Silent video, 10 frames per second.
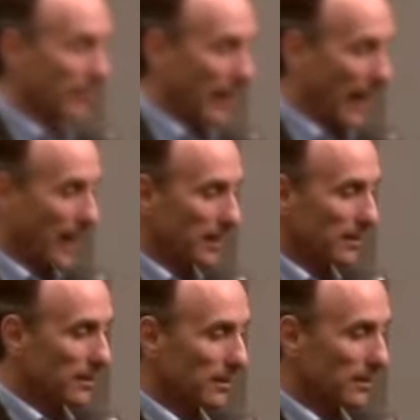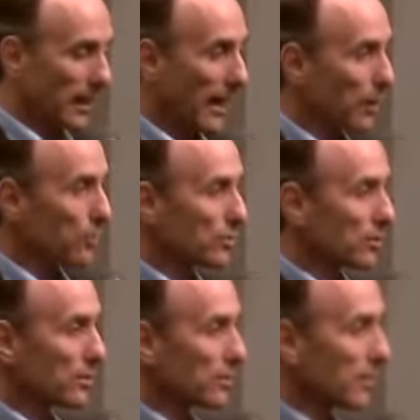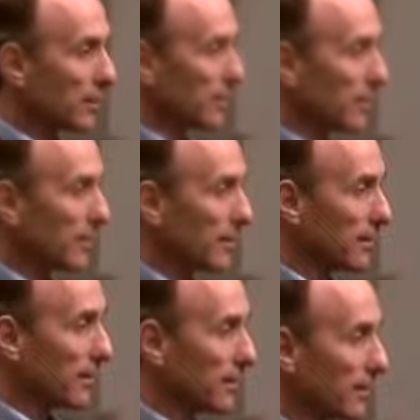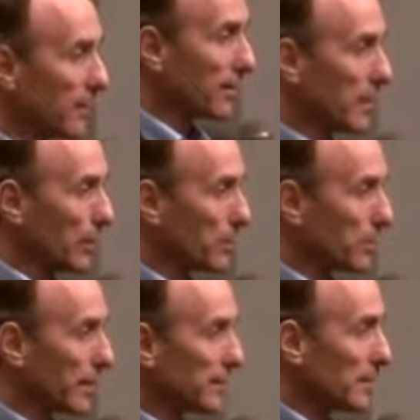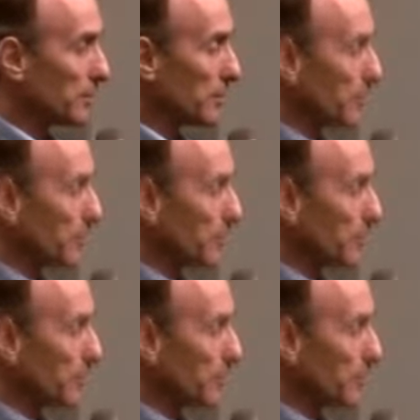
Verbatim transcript: they added cows to the study that were pregnant